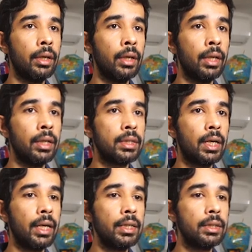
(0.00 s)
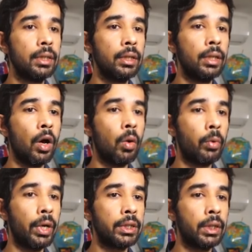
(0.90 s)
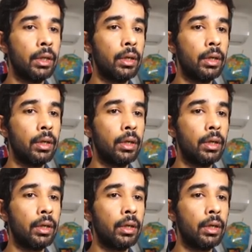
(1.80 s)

In this case, the operation.